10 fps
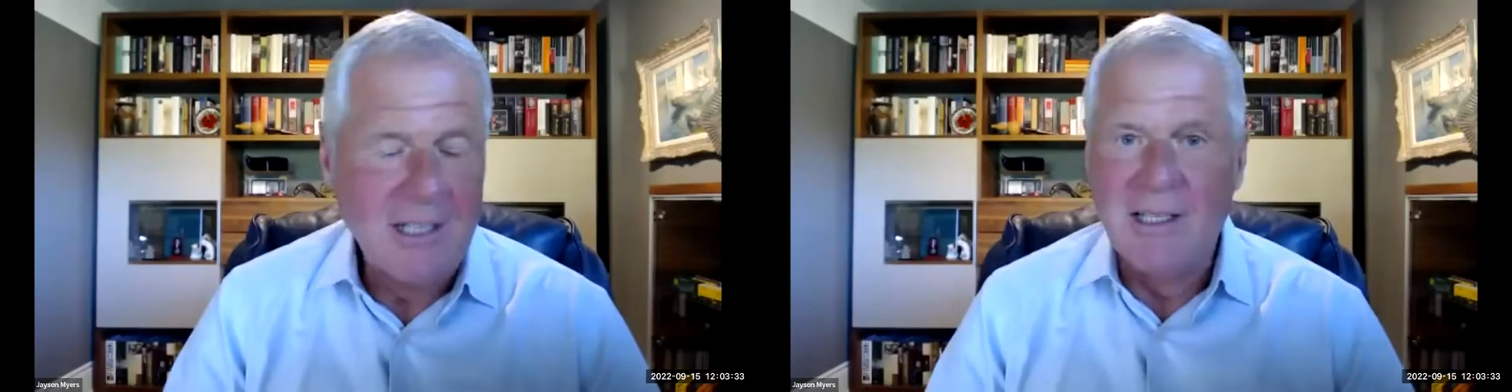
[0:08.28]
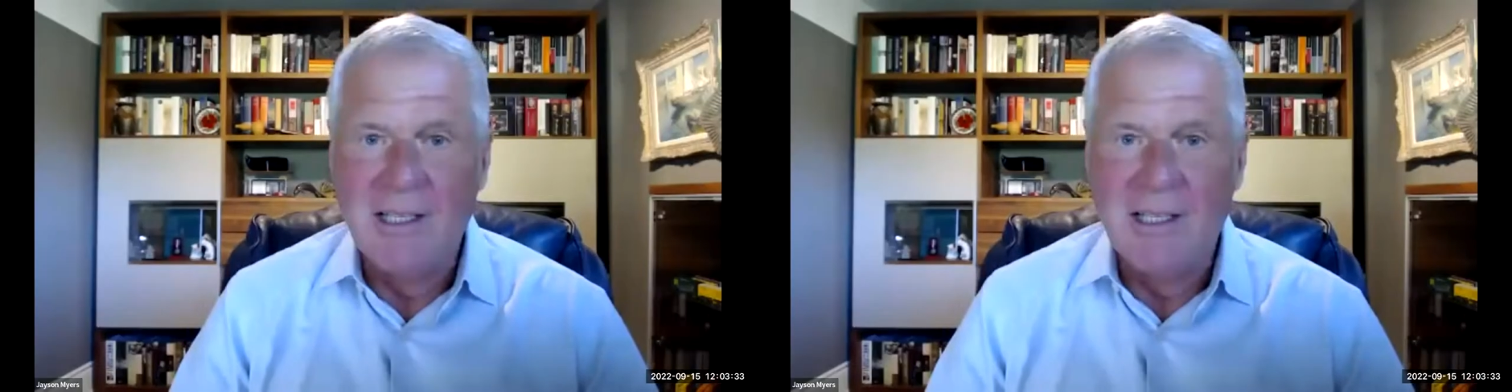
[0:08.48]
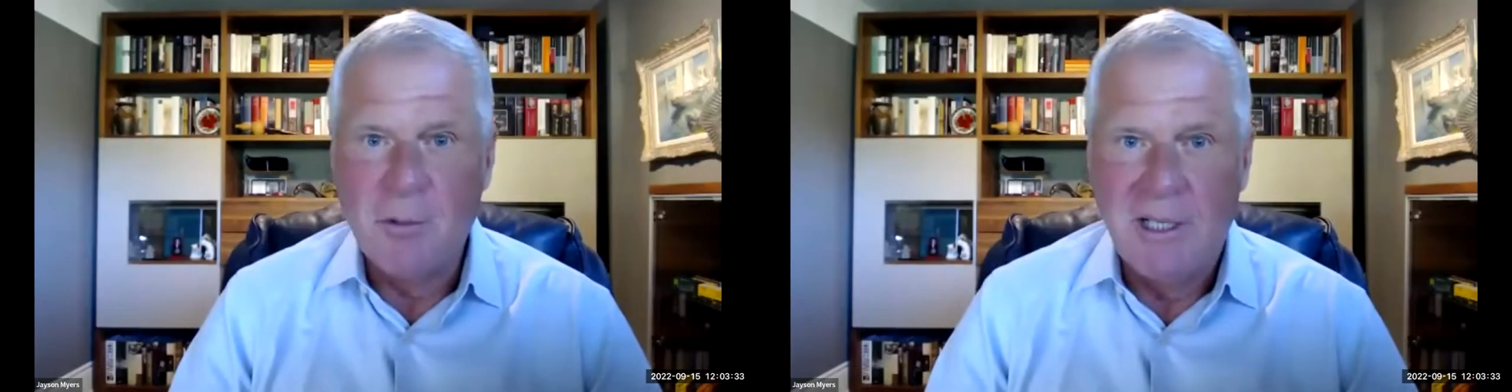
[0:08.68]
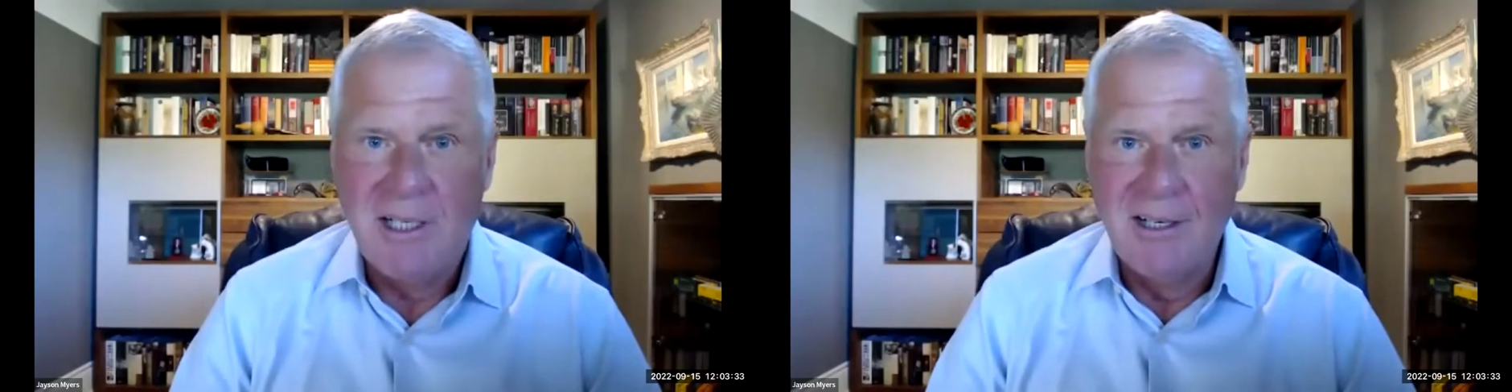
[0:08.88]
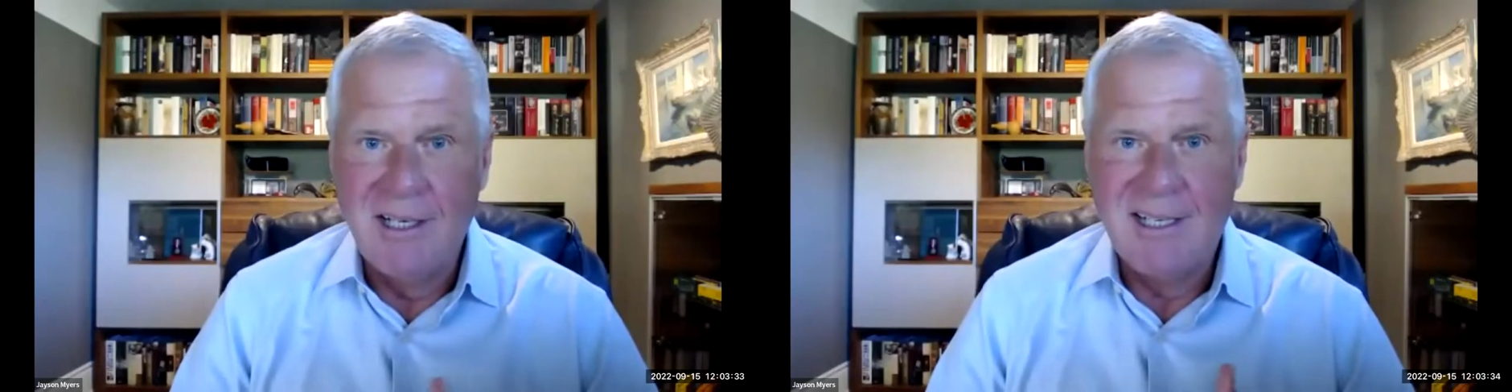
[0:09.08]
Sean. That's a
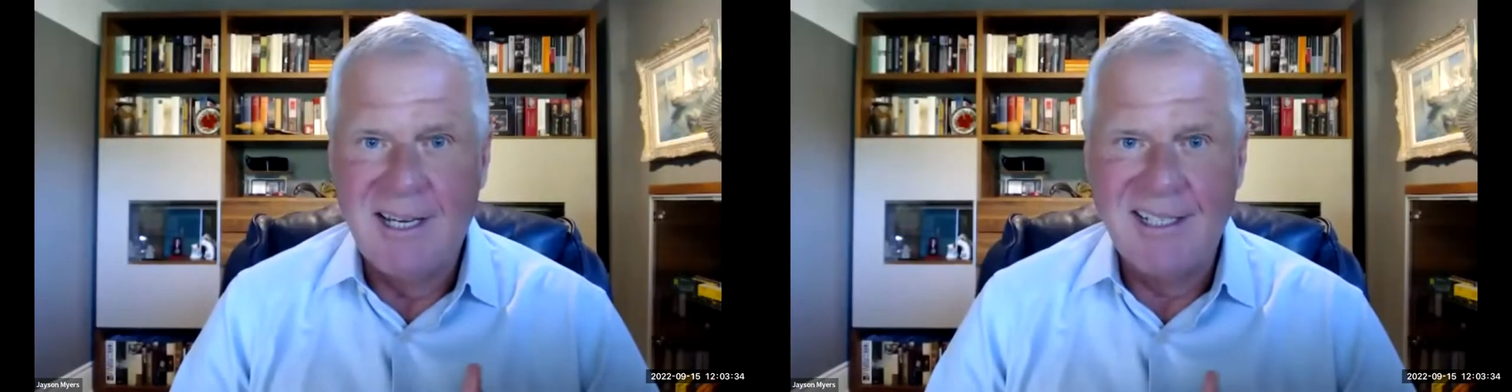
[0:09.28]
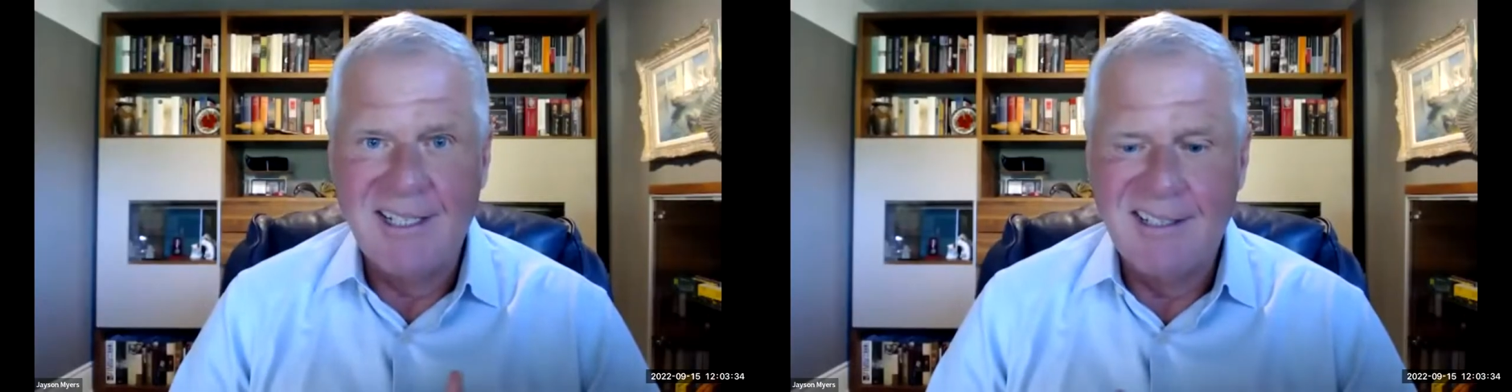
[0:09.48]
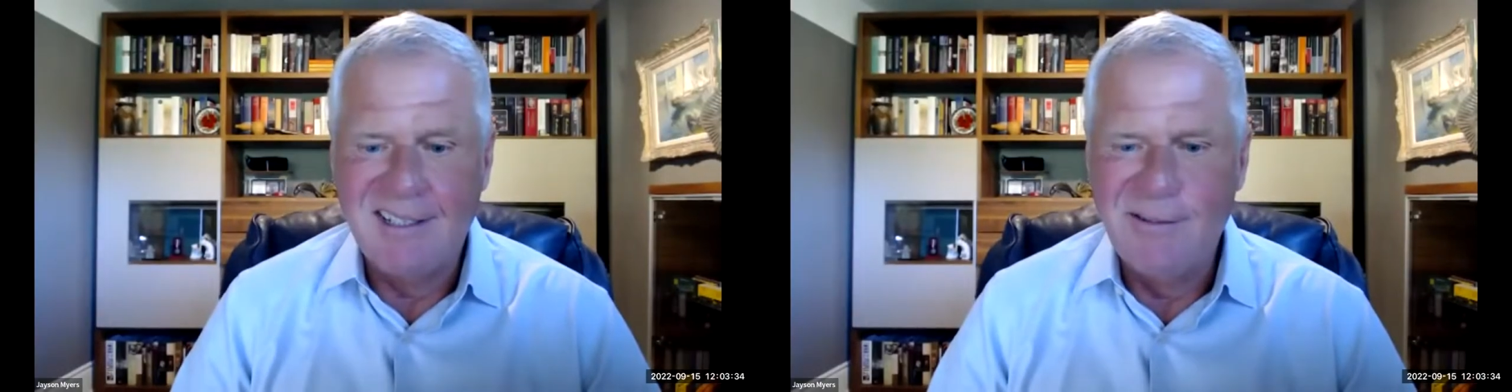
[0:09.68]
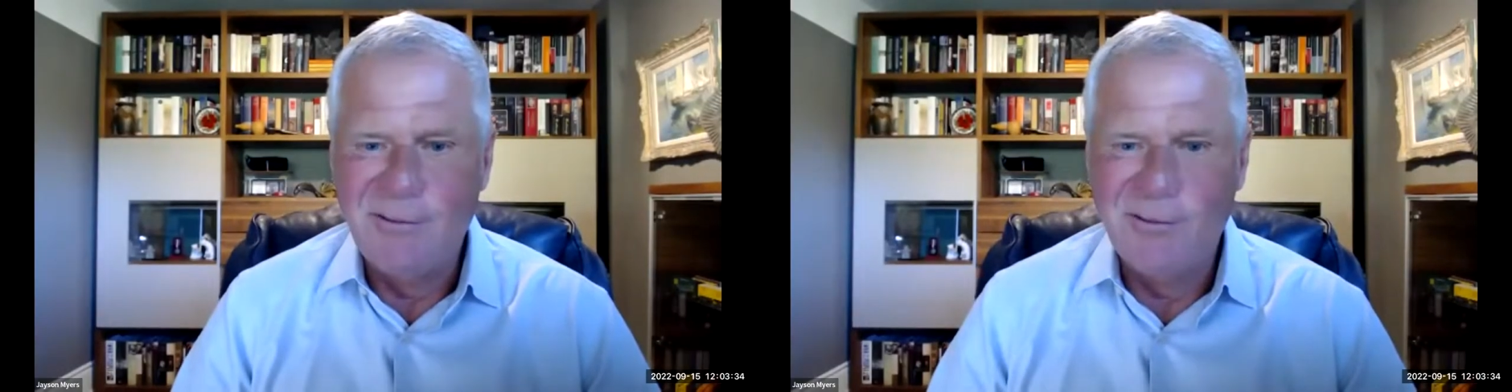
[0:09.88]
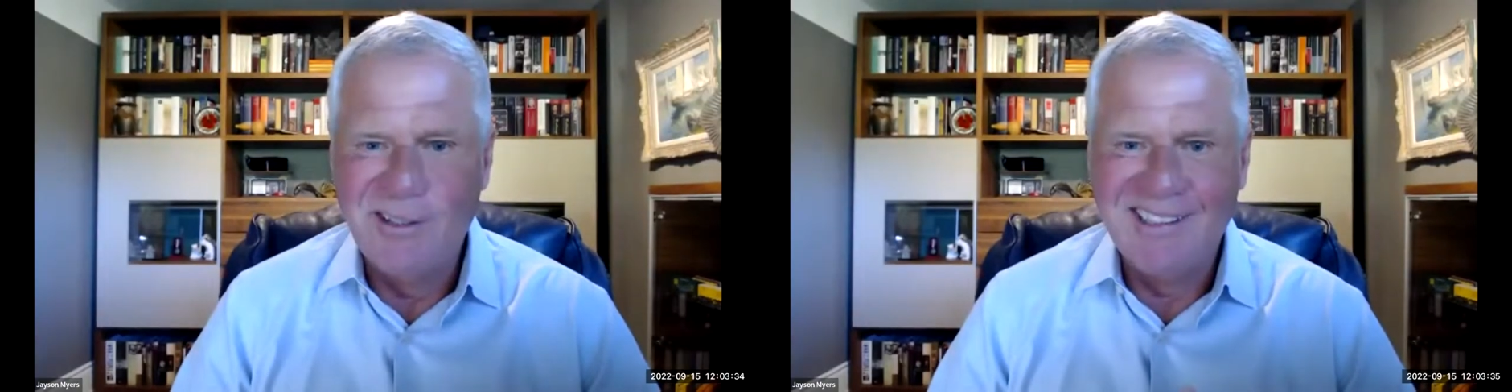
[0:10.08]
pretty daunting task that
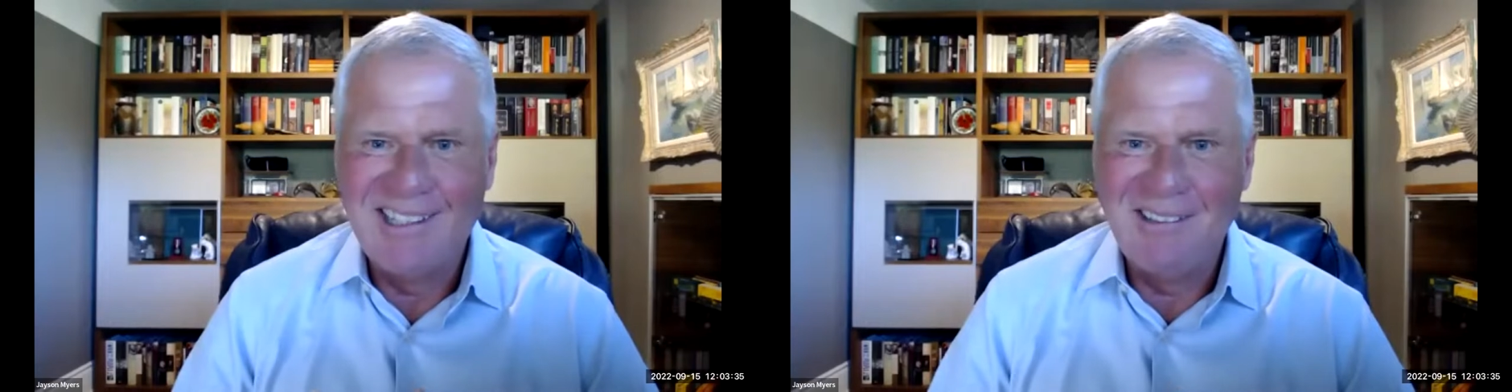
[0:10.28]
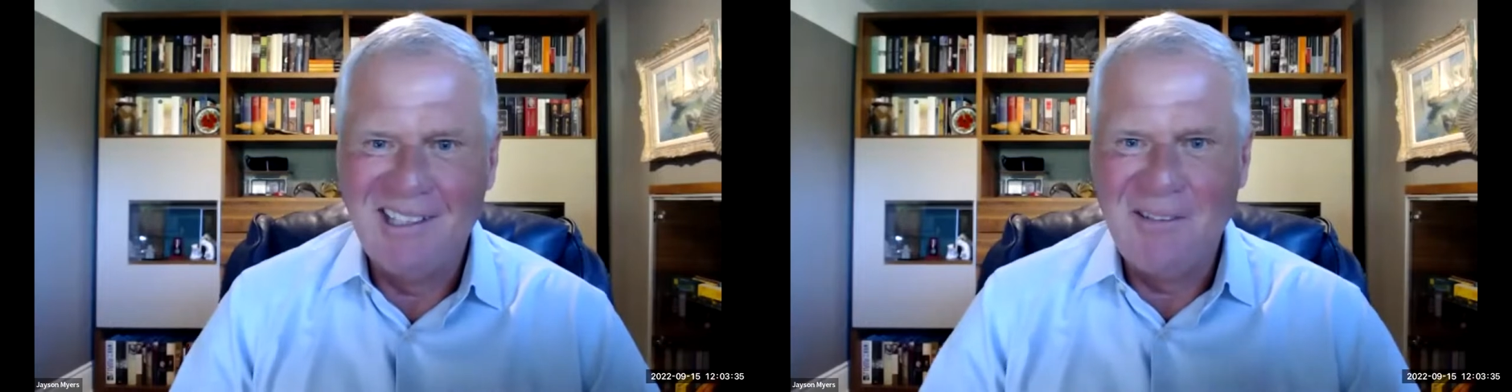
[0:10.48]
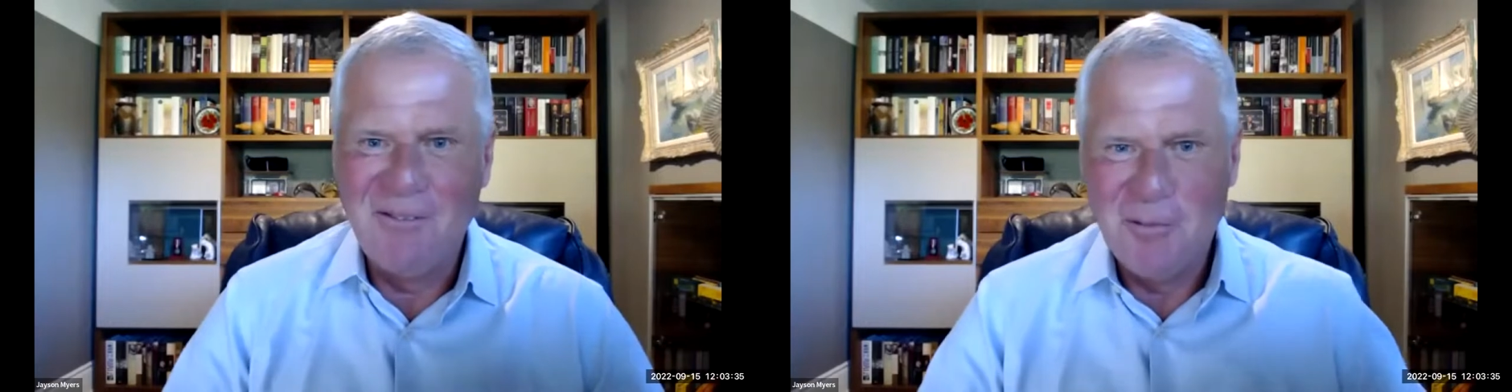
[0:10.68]
you've outlined